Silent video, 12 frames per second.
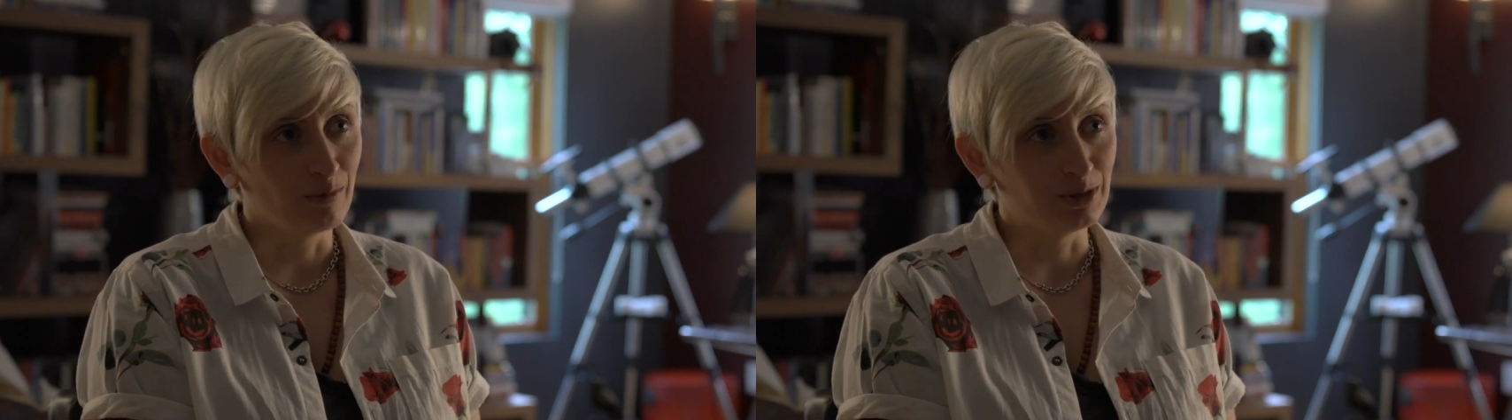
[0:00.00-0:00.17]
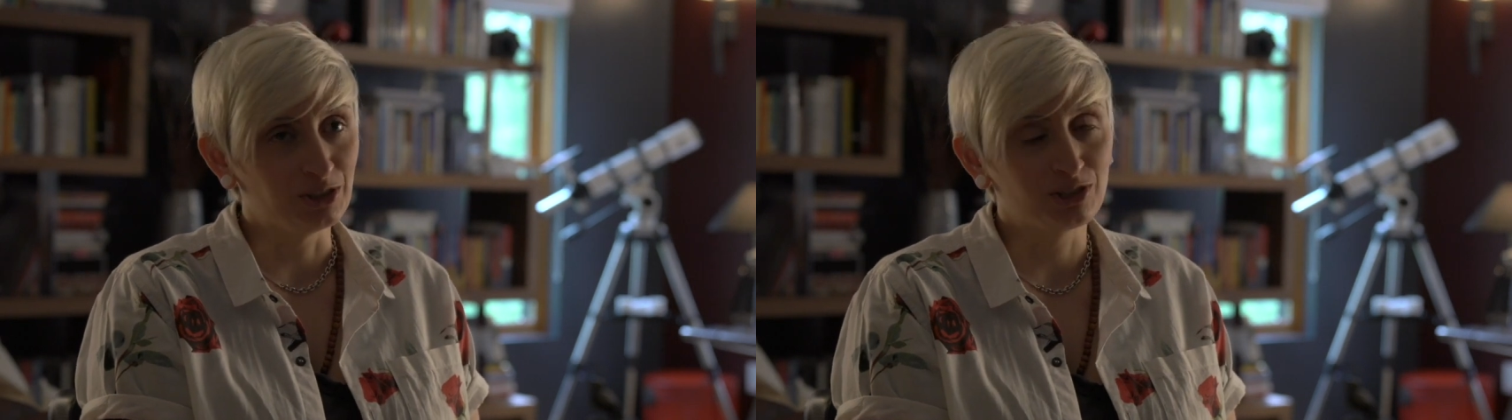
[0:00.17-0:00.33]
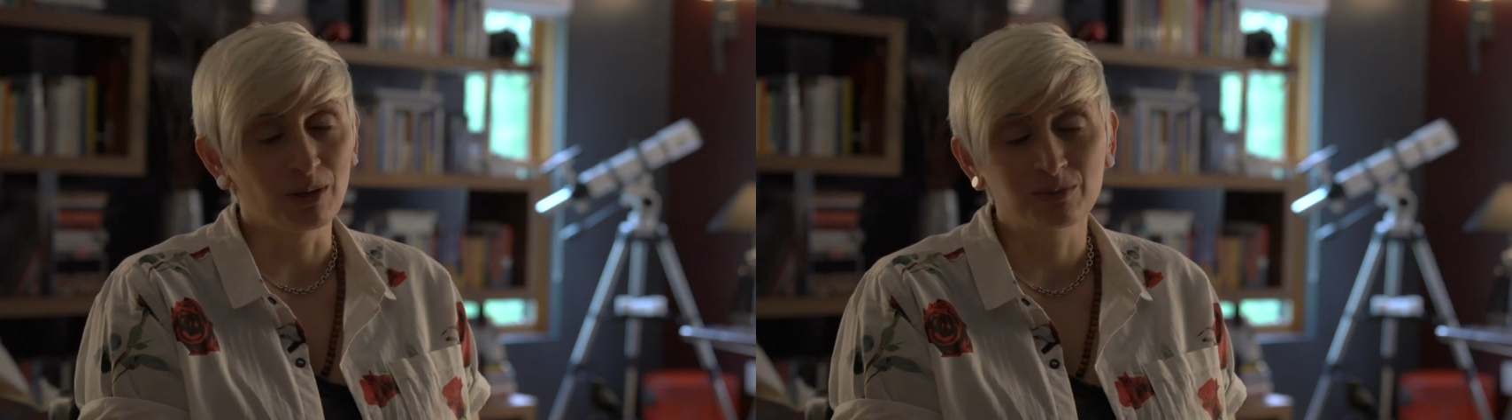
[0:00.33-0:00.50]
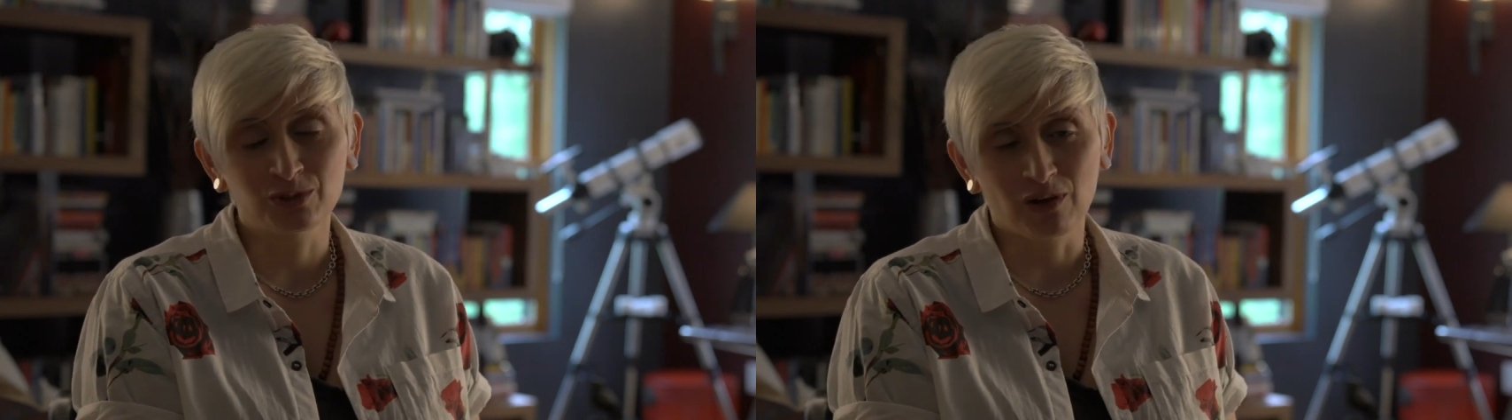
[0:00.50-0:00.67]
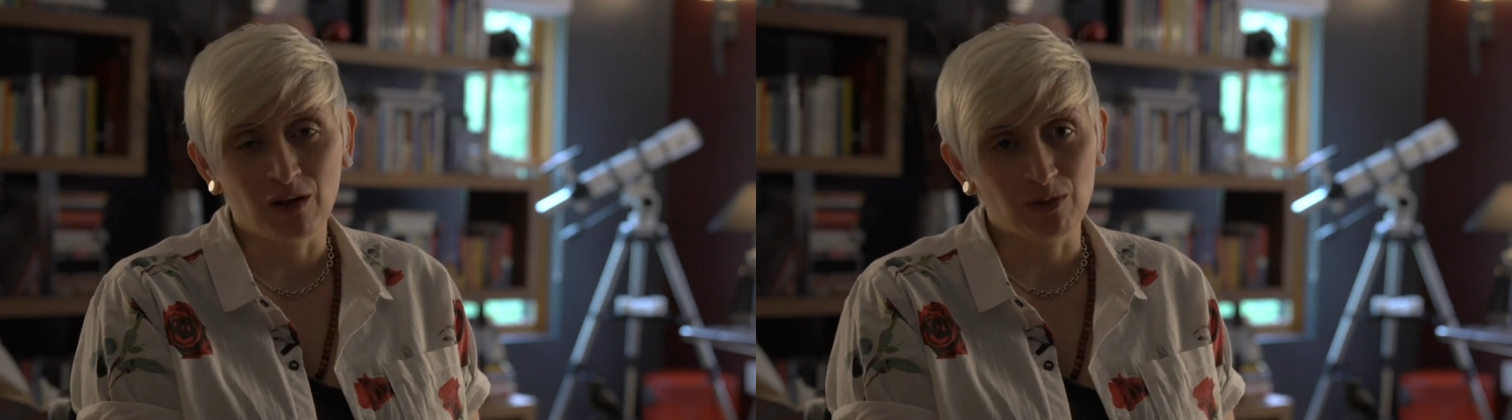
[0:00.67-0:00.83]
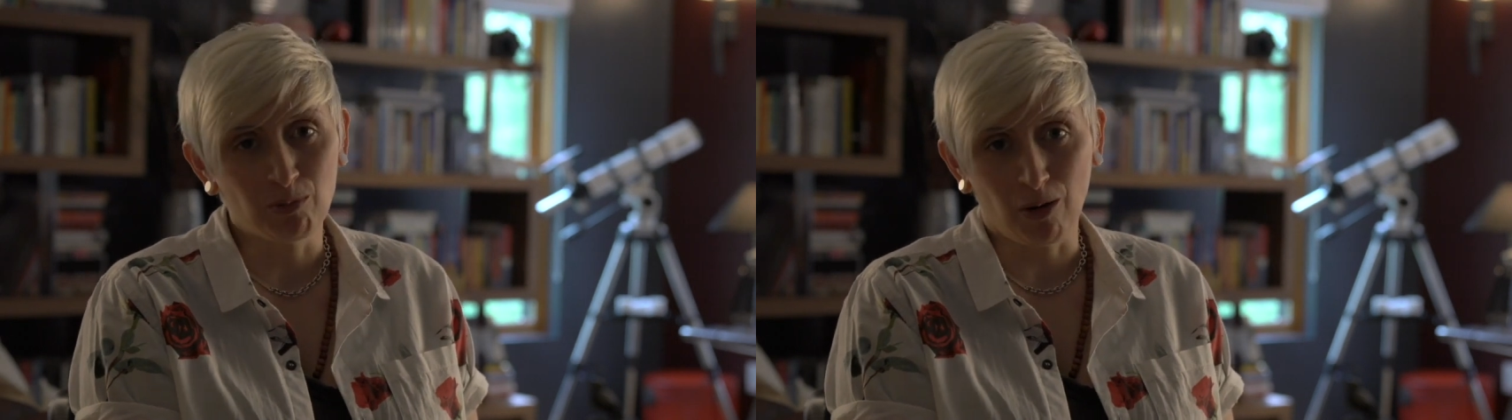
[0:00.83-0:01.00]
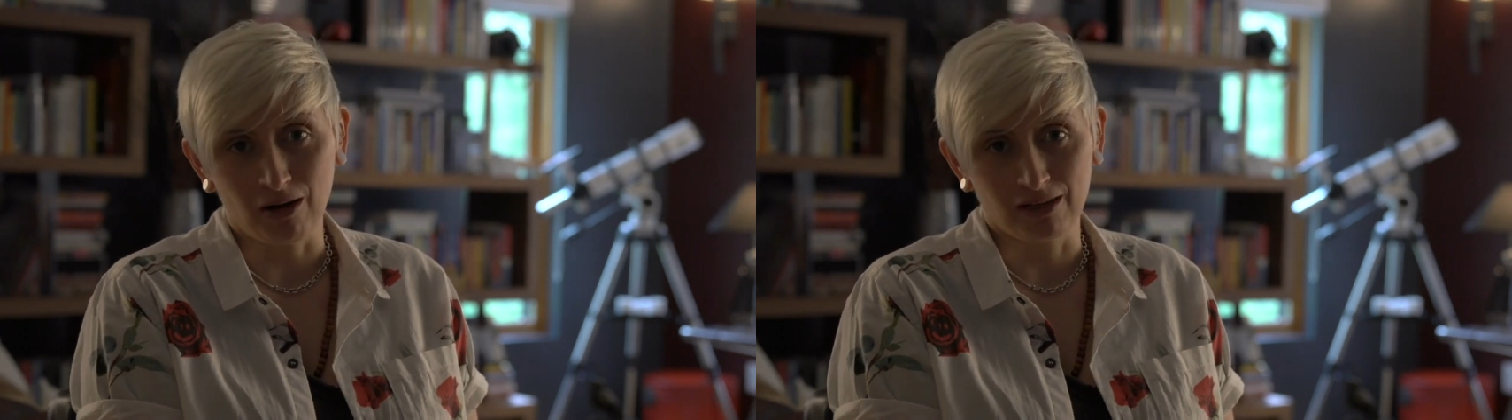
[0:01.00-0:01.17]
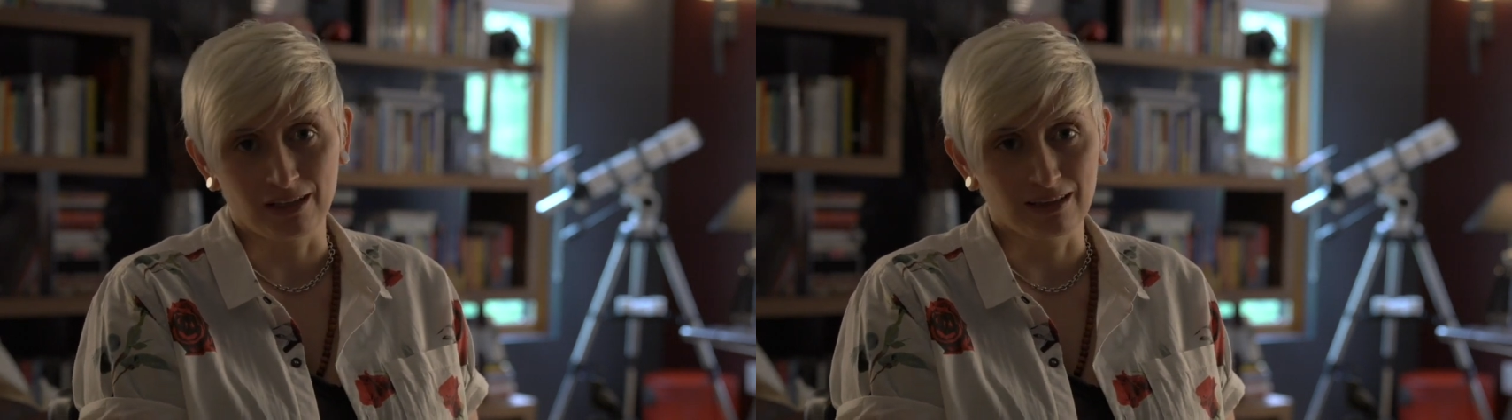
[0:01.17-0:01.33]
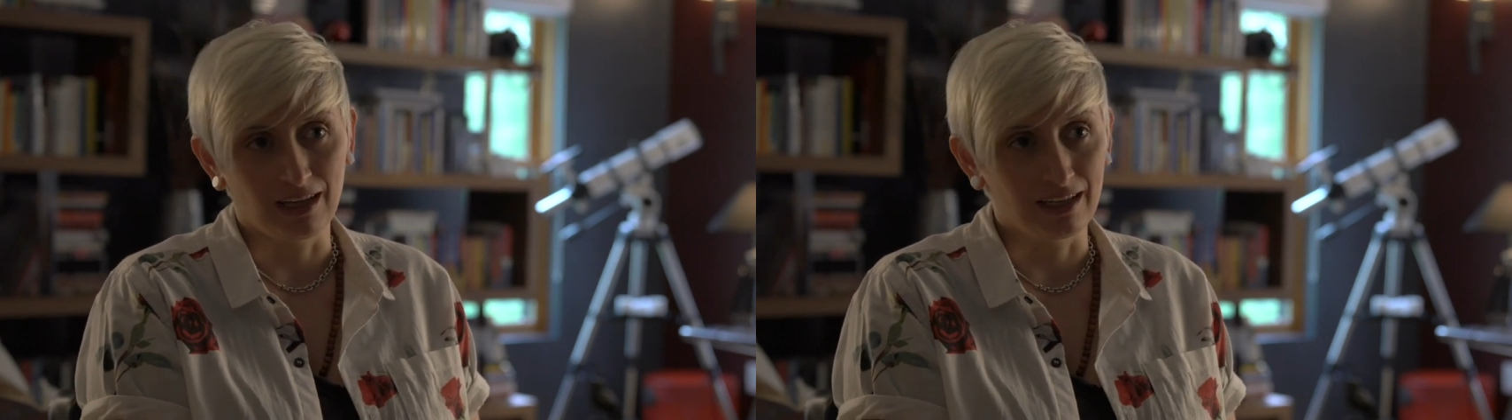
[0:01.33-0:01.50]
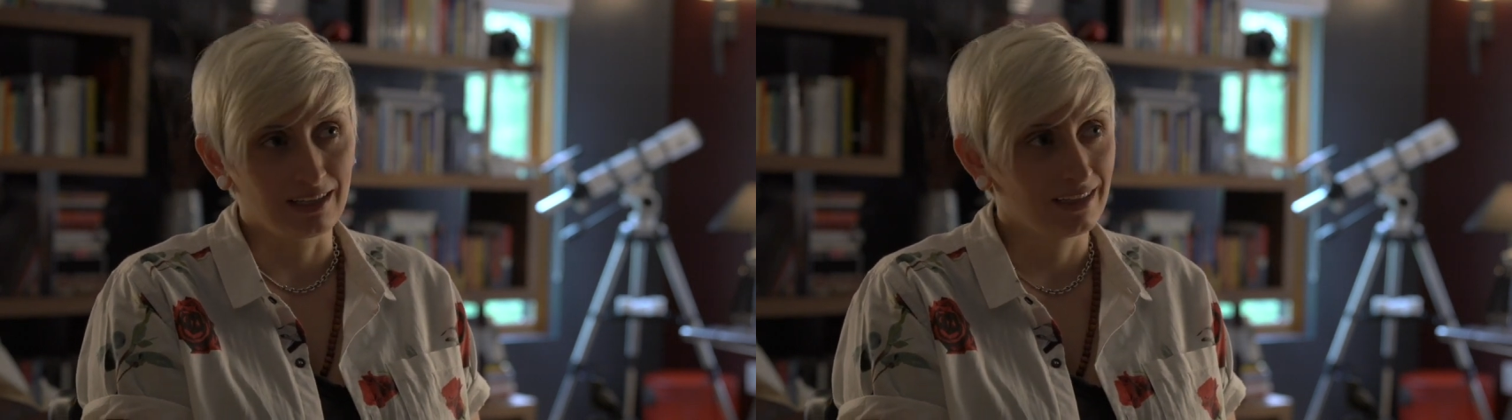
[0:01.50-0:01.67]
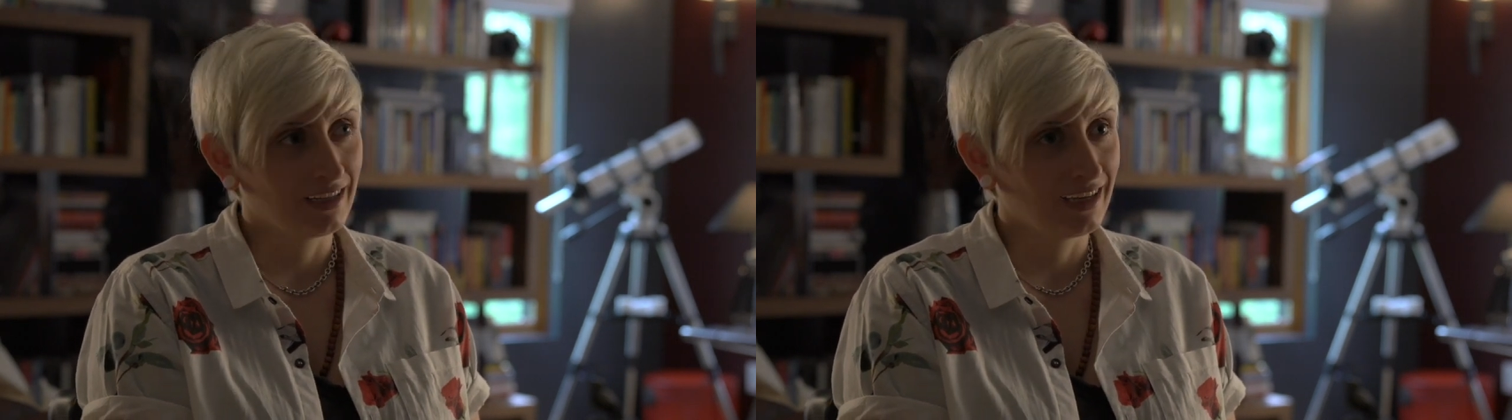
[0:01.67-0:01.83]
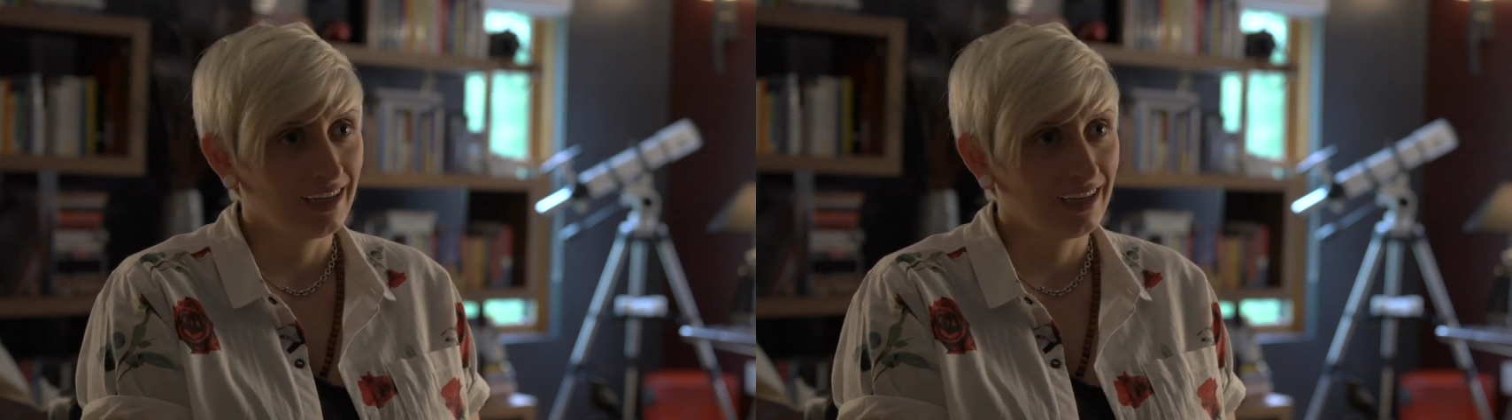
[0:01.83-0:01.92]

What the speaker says: We jumped around the parking lot.